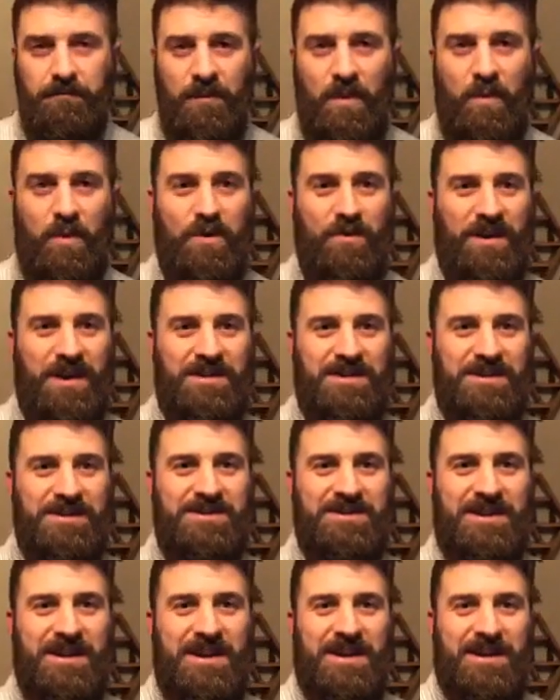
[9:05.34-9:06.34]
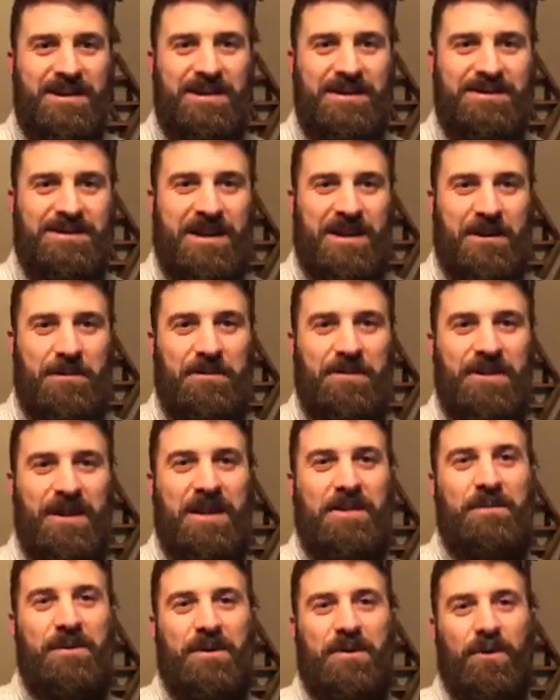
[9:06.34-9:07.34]
Well, we've got this kind of
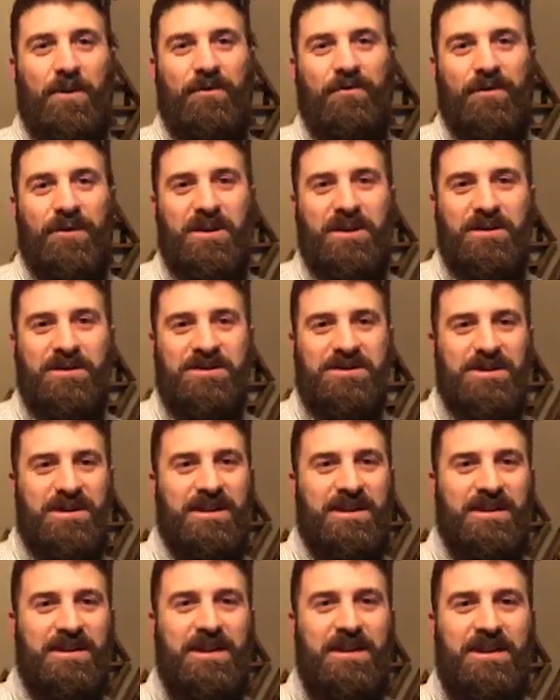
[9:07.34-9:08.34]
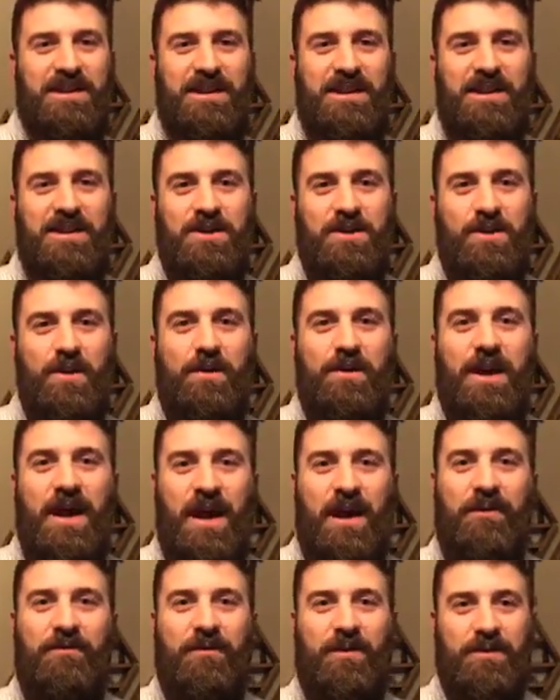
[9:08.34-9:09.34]
playbook over here sitting that you don't
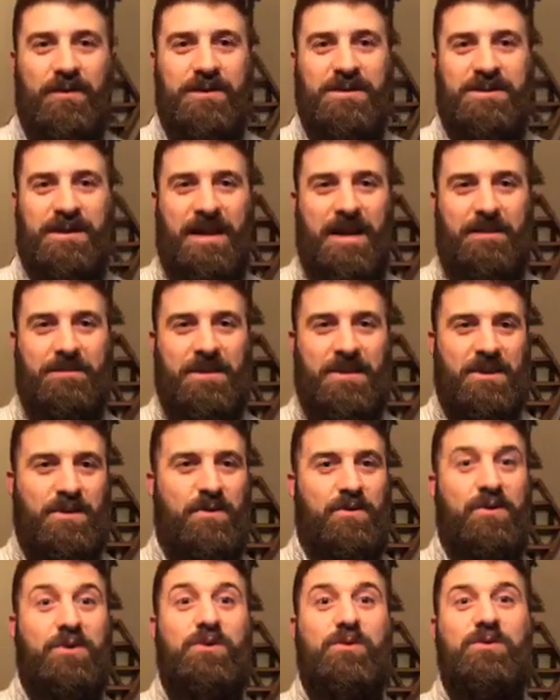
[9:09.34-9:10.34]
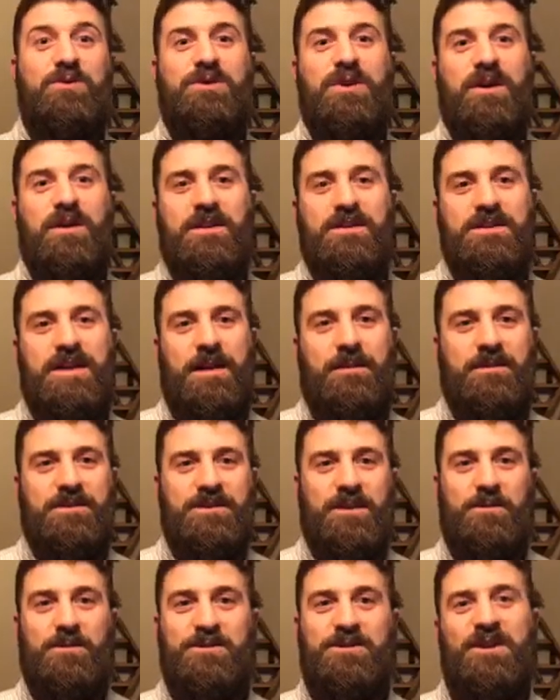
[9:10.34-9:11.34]
have all the time, that you don't use all the time. It's
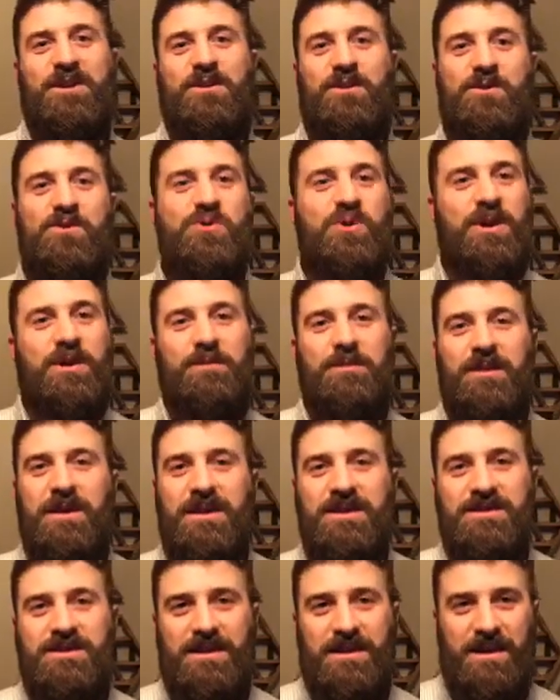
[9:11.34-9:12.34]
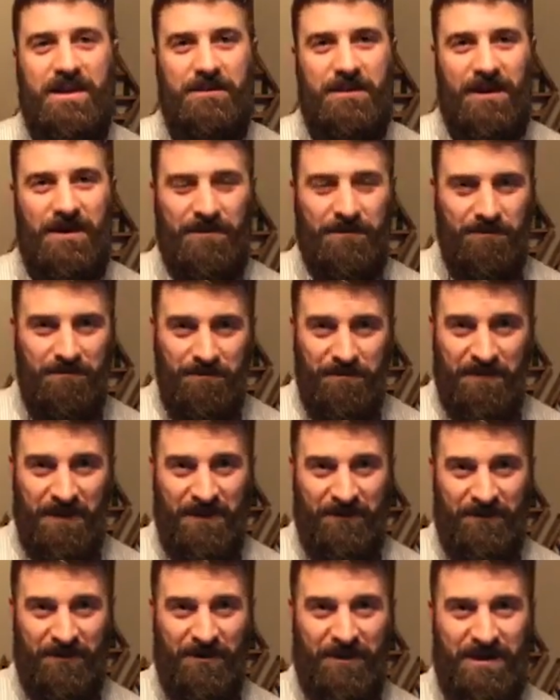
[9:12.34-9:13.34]
almost like your trick plays that come out
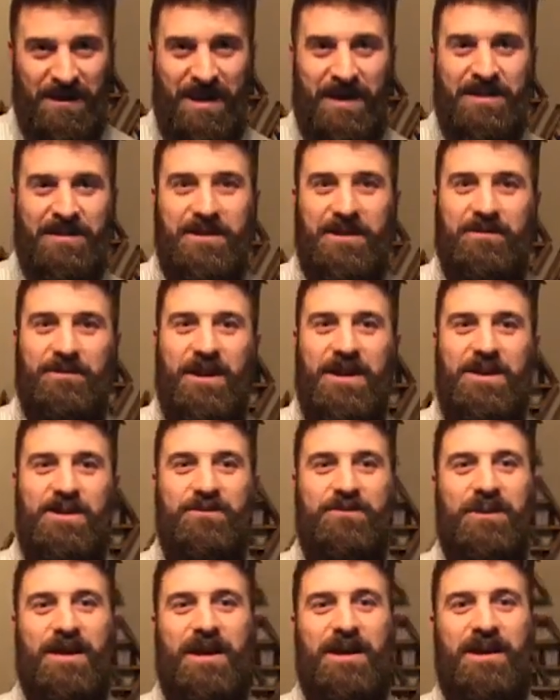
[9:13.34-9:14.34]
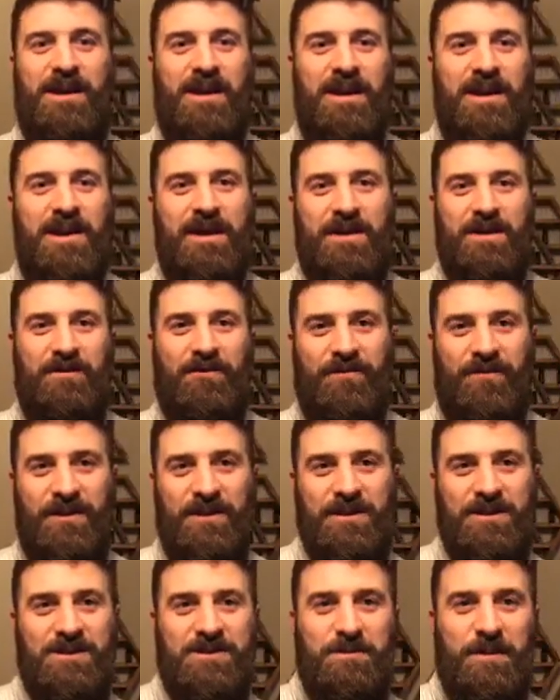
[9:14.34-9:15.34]
if you're an athlete, right? You've got the
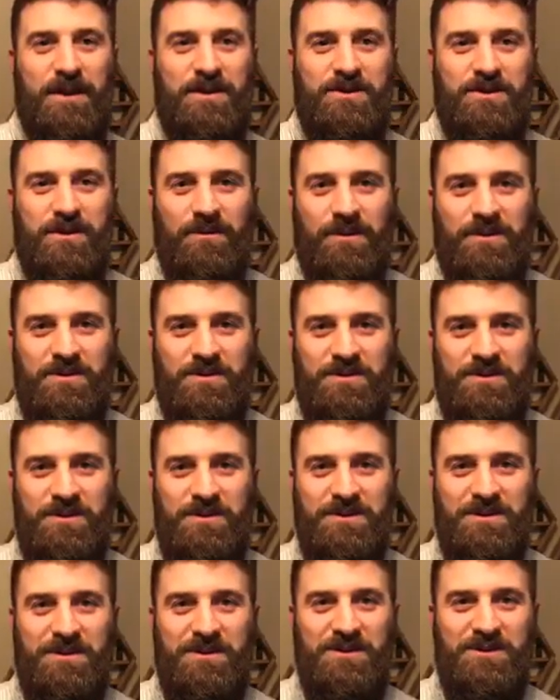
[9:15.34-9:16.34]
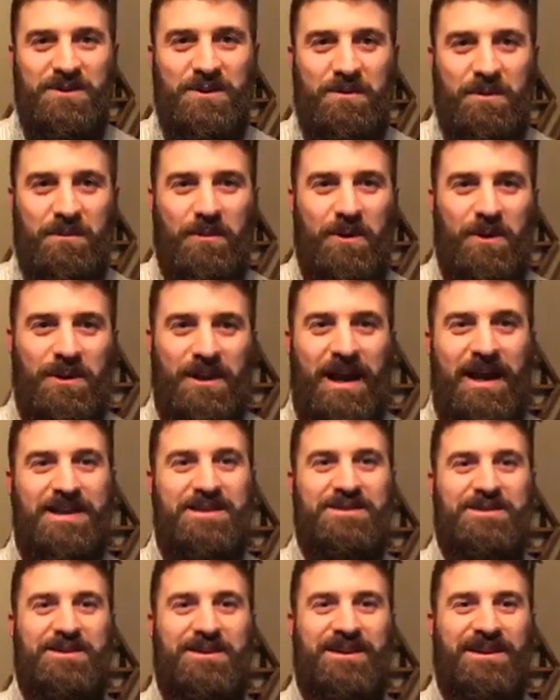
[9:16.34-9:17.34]
Philly special, which was used in the Super Bowl
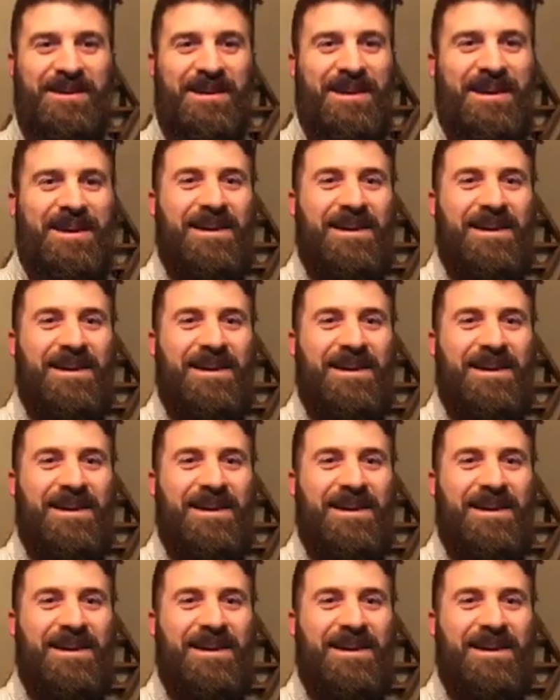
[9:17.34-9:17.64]
last year,